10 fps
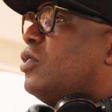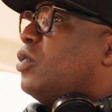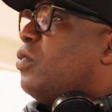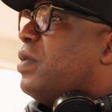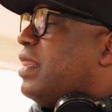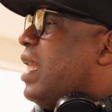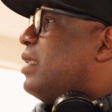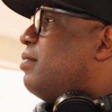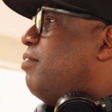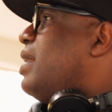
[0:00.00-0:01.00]
So with
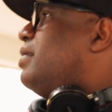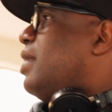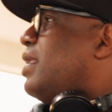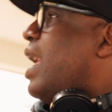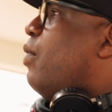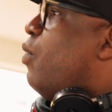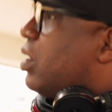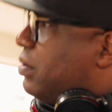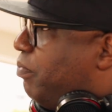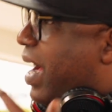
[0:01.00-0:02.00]
that mindset, I
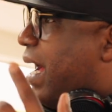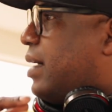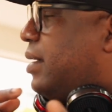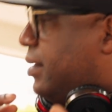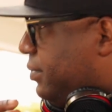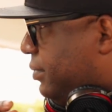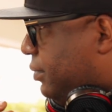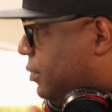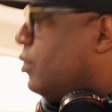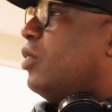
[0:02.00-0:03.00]
walked back
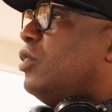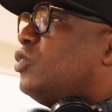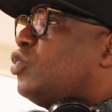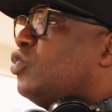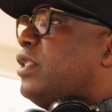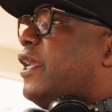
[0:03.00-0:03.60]
to